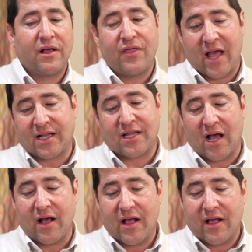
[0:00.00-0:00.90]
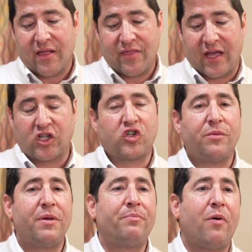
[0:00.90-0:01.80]
that they
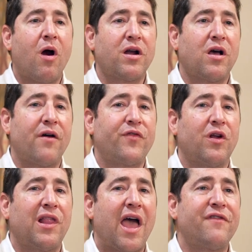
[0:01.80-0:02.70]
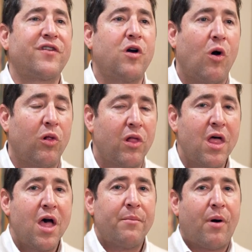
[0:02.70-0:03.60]
should be part of your life goal,
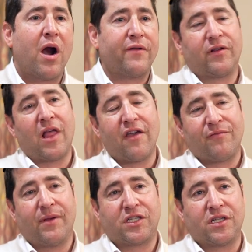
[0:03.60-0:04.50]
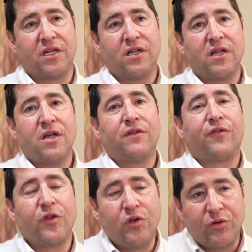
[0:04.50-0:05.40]
part of your life mission.
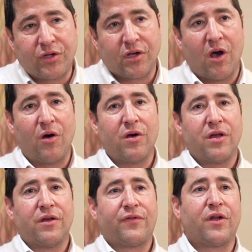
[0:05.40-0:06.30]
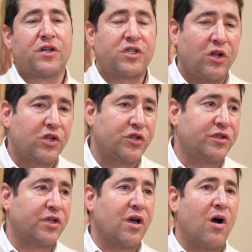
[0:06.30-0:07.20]
For you to go, for your
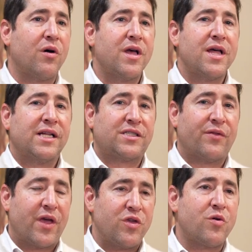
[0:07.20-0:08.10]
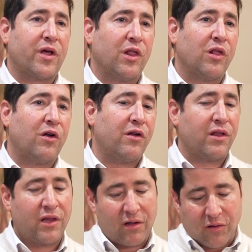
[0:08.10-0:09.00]
children to go, so that you can
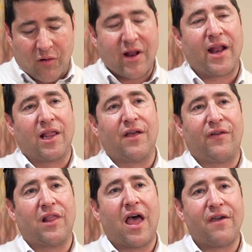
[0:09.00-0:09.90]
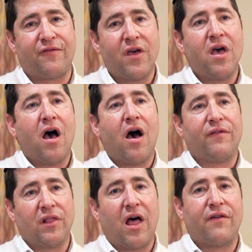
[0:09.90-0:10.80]
learn how to live a life
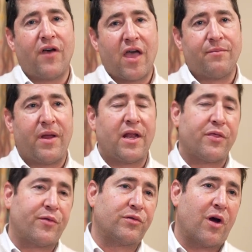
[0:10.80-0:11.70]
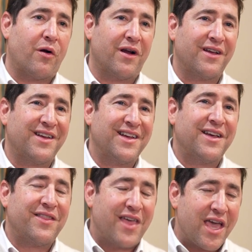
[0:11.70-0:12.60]
of love and meaning through Torah.
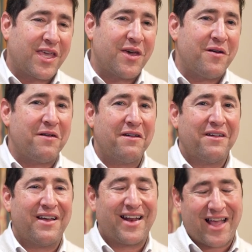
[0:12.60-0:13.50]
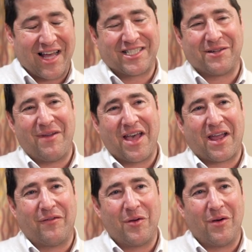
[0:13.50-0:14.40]
Thank you, and Chag
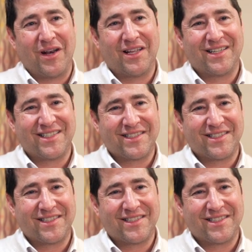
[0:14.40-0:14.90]
Sameach, everyone.